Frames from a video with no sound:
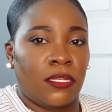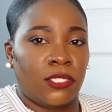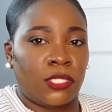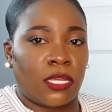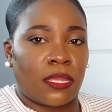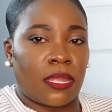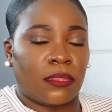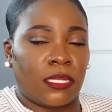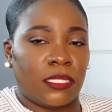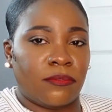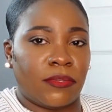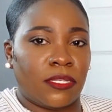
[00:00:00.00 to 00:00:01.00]
check out
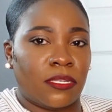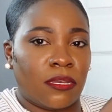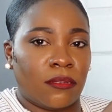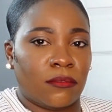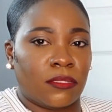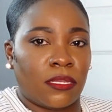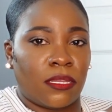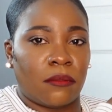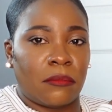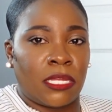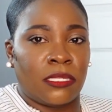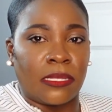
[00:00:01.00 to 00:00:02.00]
these videos. In the
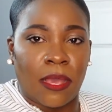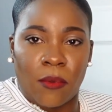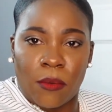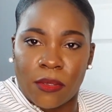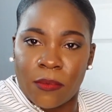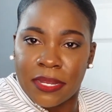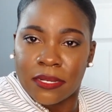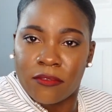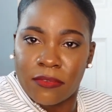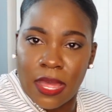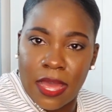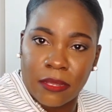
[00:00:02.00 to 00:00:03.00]
meantime, while we waiting
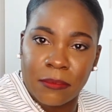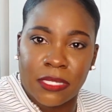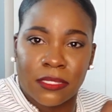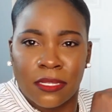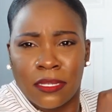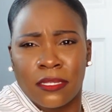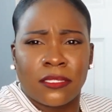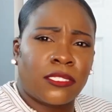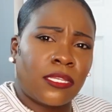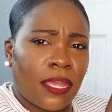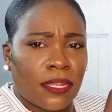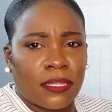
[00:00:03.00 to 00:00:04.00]
on Vlogmas,
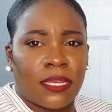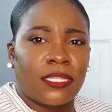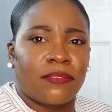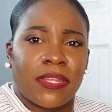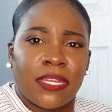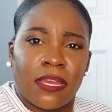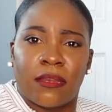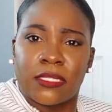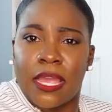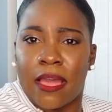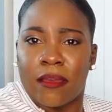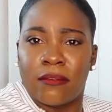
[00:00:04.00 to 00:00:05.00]
check these videos
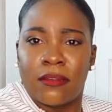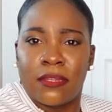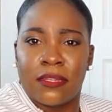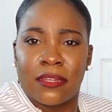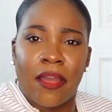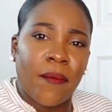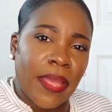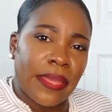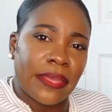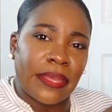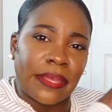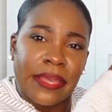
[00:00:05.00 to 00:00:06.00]
out.
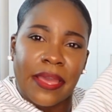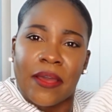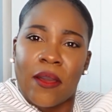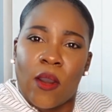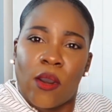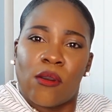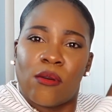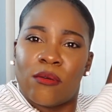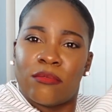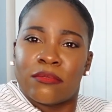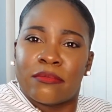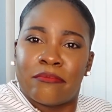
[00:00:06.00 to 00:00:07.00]
Okay? I got a
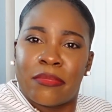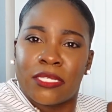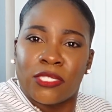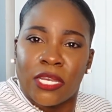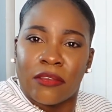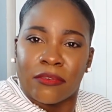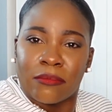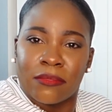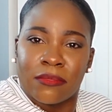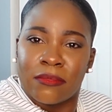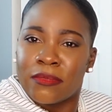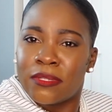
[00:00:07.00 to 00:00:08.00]
whole bunch of them.
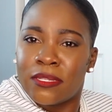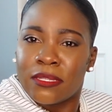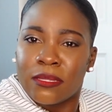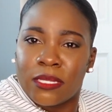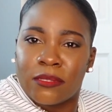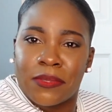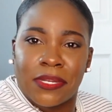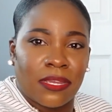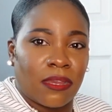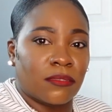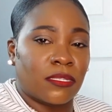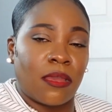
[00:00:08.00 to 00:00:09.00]
These
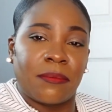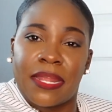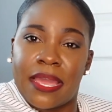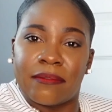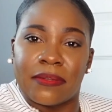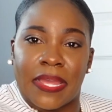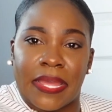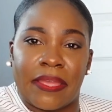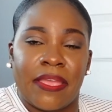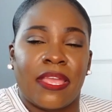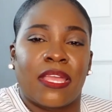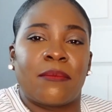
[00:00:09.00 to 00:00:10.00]
videos coming out now.
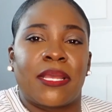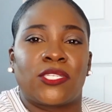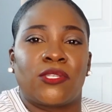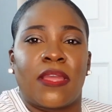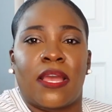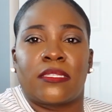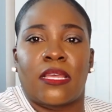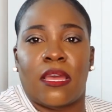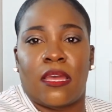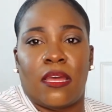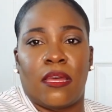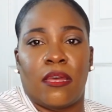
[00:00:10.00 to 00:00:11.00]
And make sure you guys
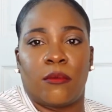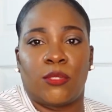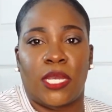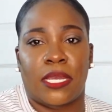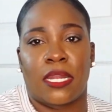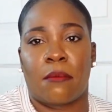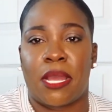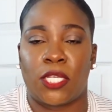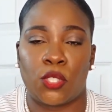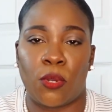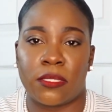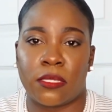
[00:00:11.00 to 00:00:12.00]
are checking out my
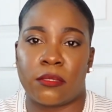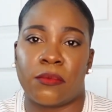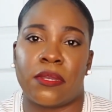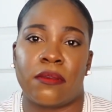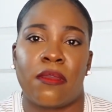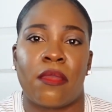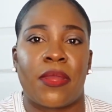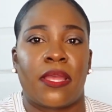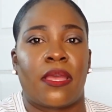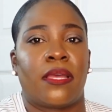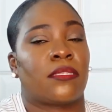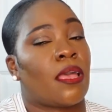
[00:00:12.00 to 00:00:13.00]
shorts as well. Alright,
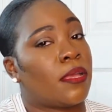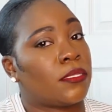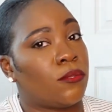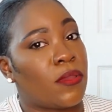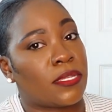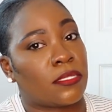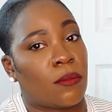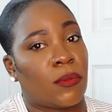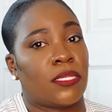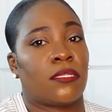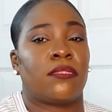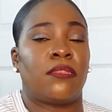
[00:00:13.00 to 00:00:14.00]
guys. I'll see you guys
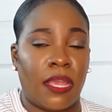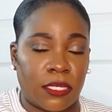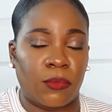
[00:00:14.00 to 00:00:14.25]
next